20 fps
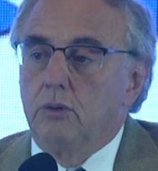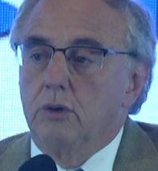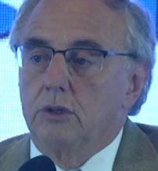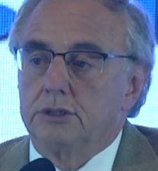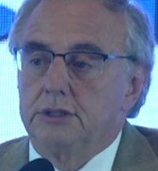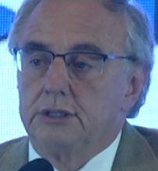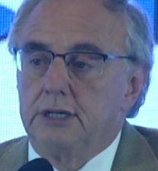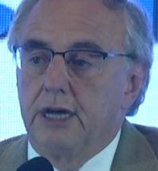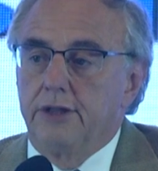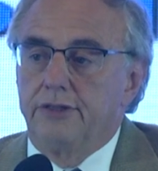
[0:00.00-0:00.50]

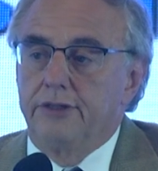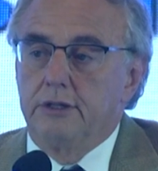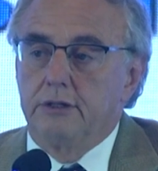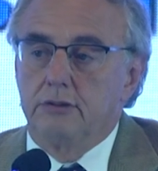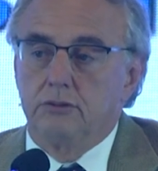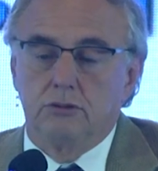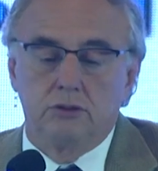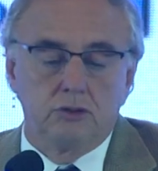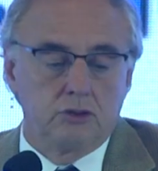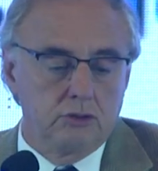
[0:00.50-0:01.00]
was nothing
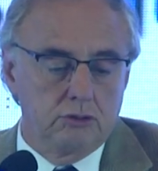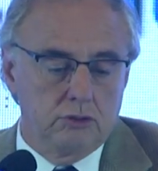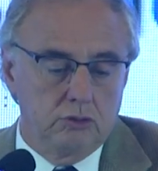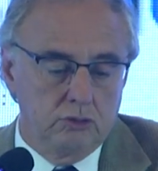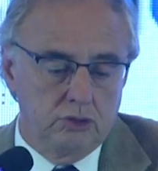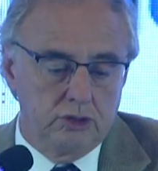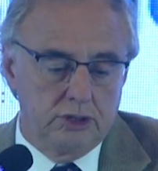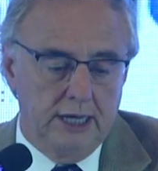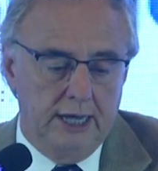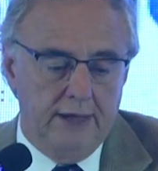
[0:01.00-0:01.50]

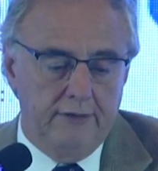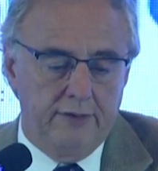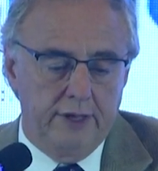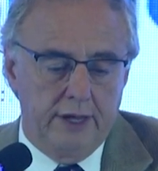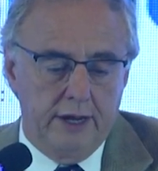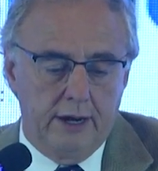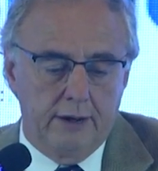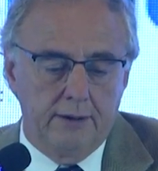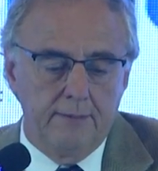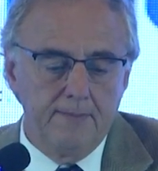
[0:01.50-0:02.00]
to save
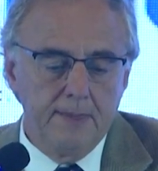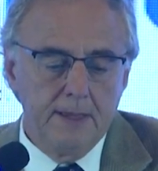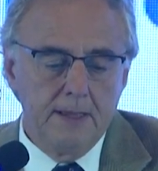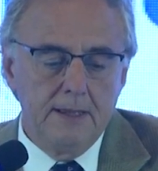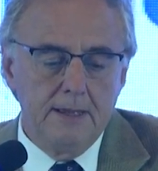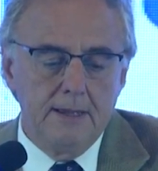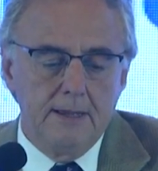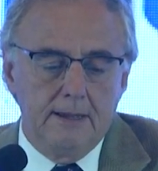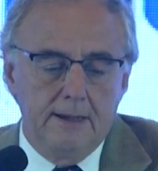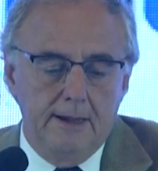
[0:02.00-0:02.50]
there,
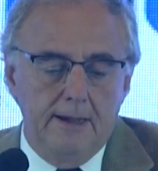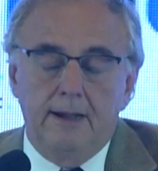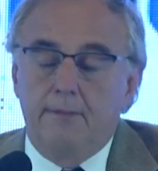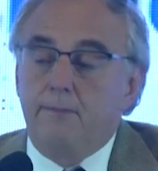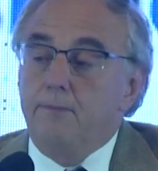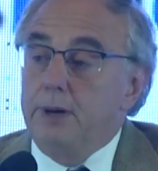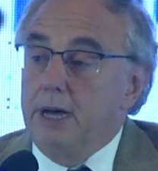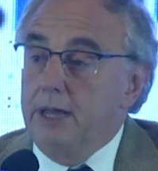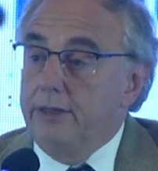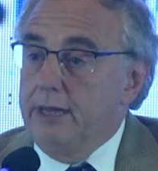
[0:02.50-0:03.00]

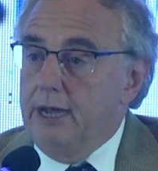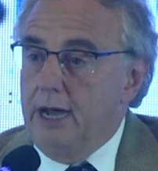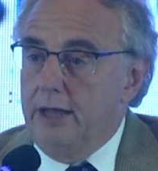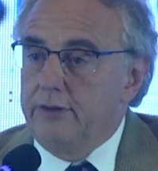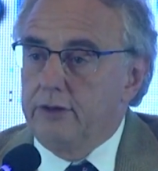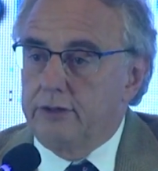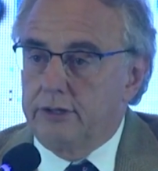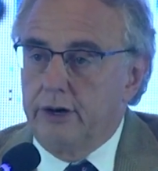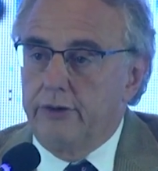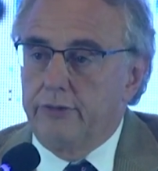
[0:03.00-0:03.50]
but the
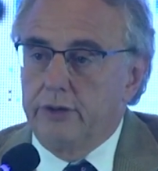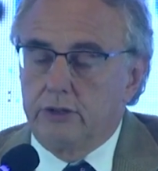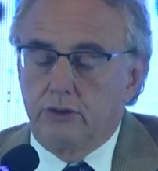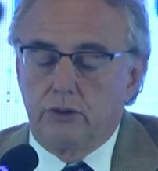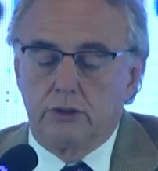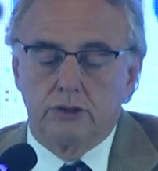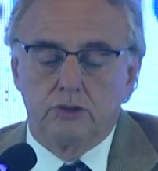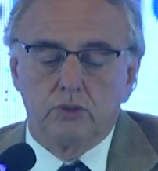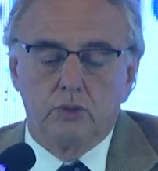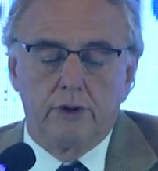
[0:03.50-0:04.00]
other
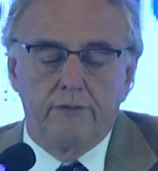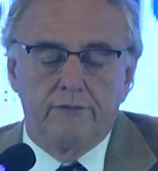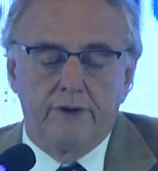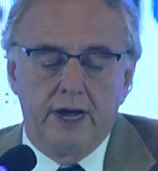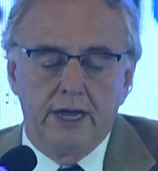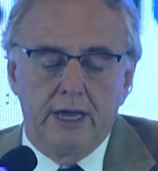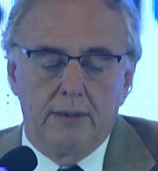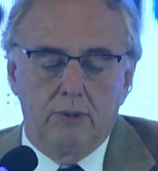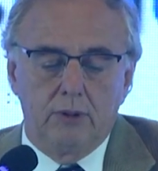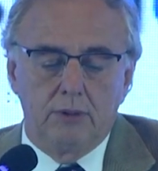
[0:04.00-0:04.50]
territories were
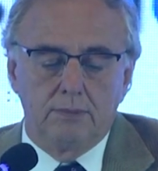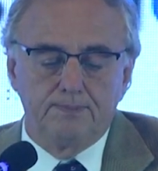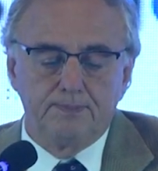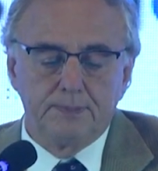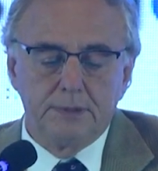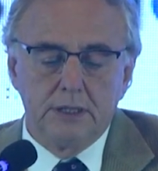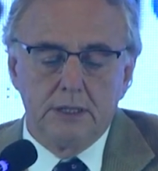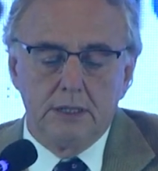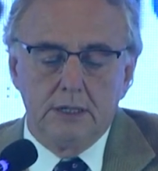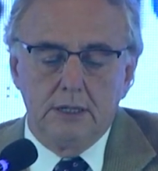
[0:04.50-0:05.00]
viable.
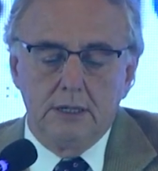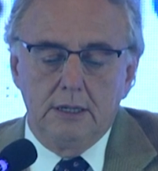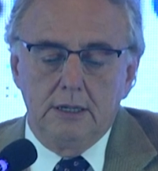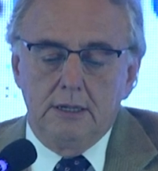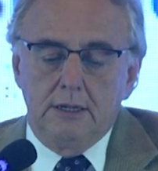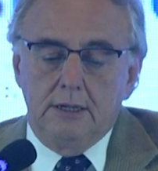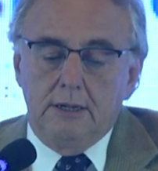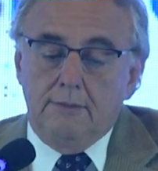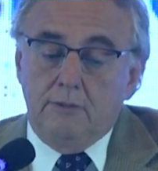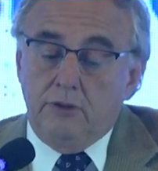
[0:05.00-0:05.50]

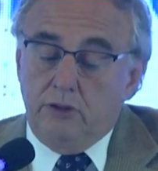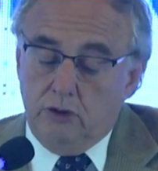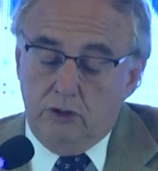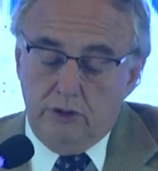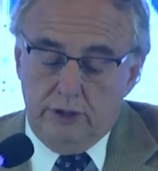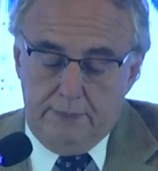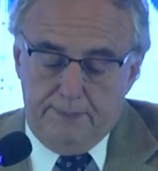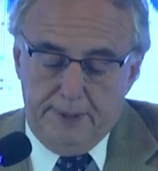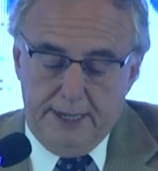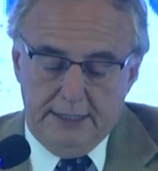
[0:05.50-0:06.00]

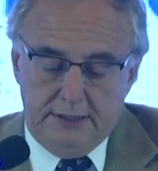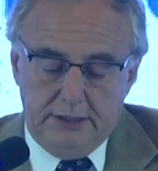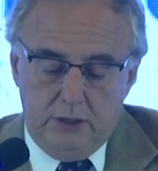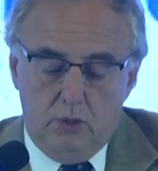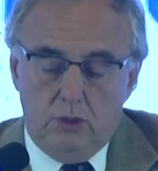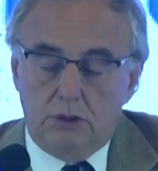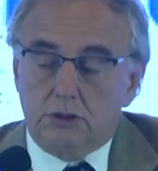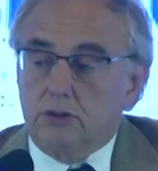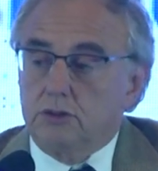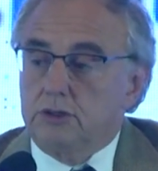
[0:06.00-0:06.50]
Though the patient
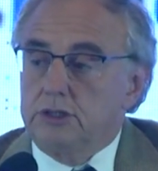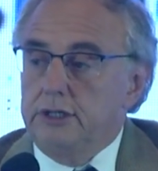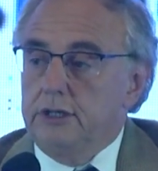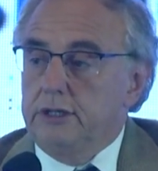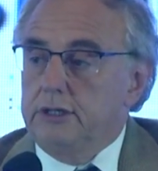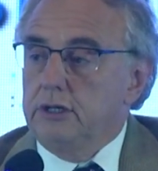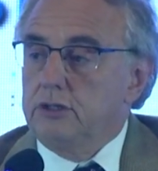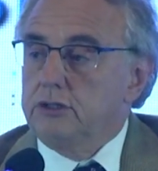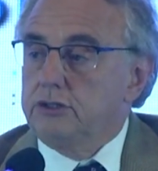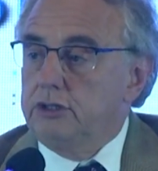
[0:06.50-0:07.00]
was
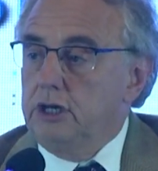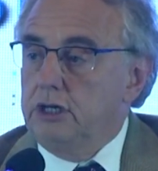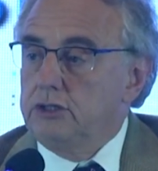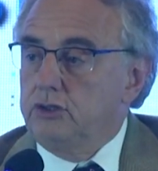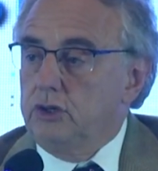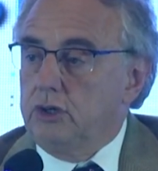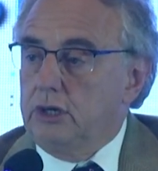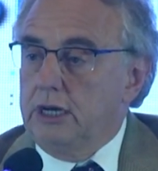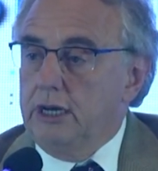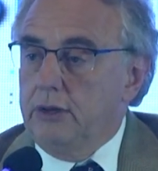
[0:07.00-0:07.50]
considered
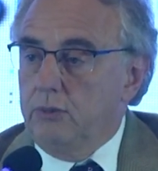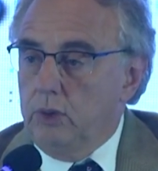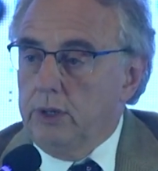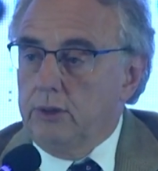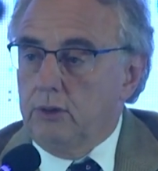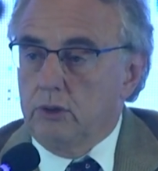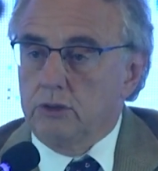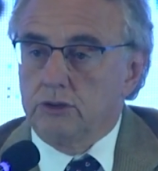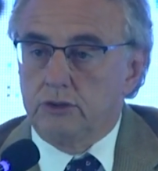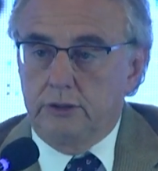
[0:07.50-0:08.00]
non-surgically
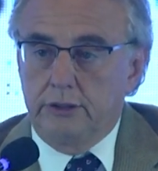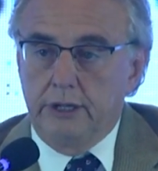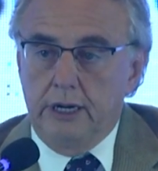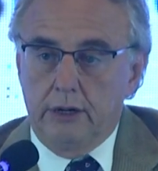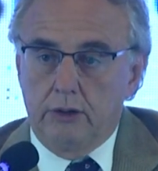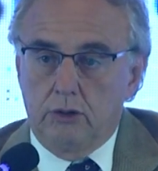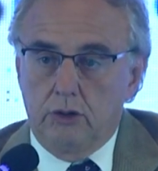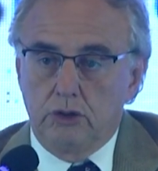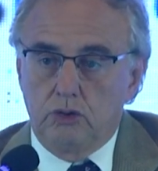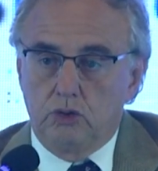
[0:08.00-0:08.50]
because they
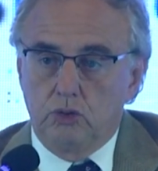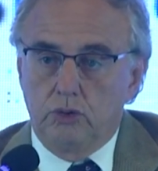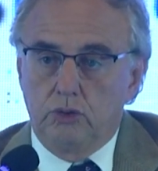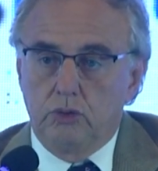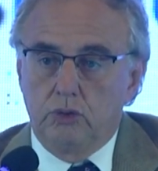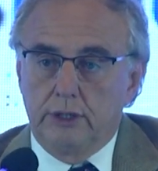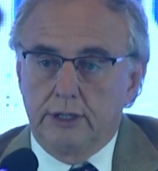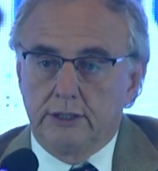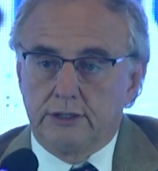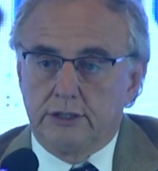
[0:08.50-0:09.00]
are going to
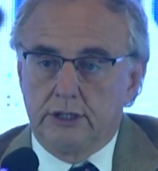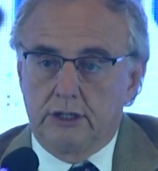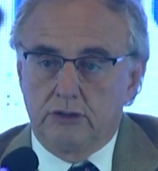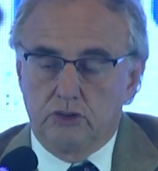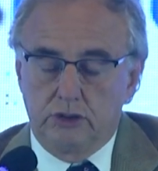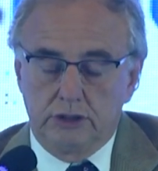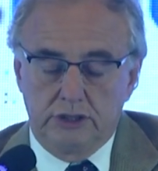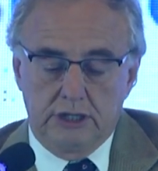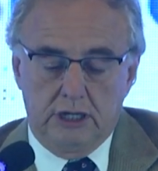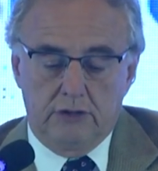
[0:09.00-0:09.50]
do a
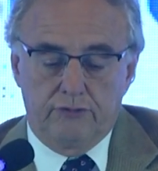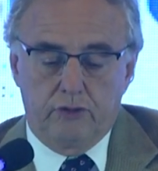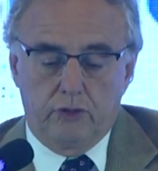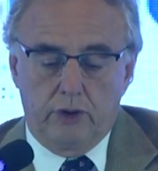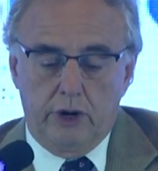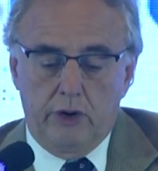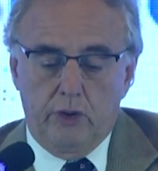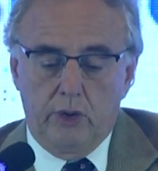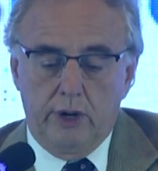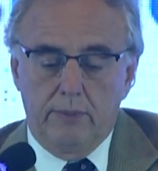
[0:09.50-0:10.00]
surgery just
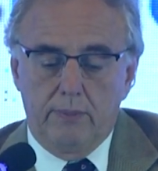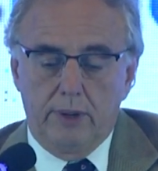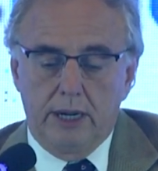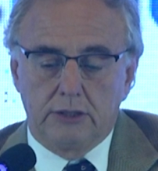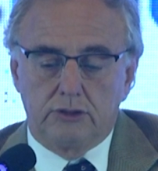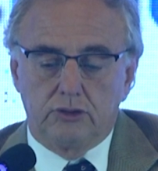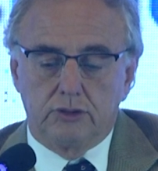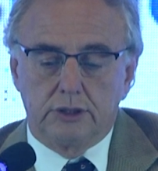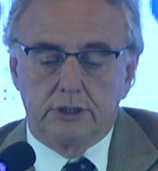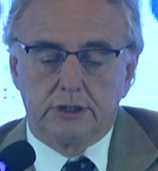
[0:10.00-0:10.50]
for an OM
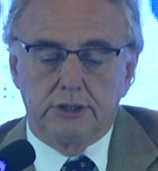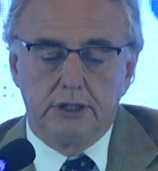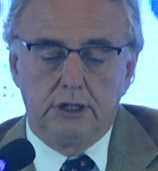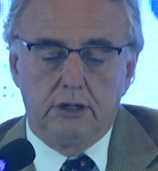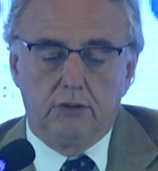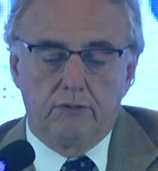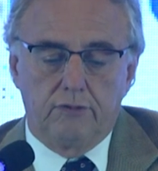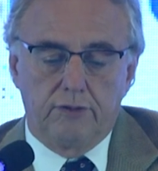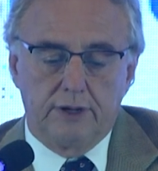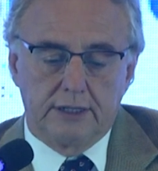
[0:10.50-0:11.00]
branch of the
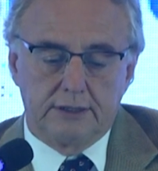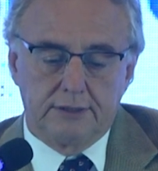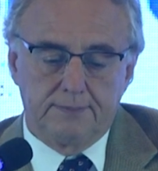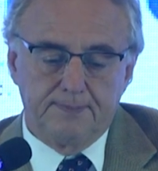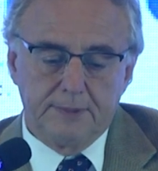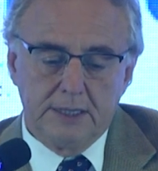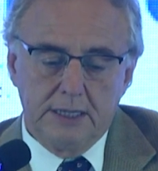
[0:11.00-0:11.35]
circumflex.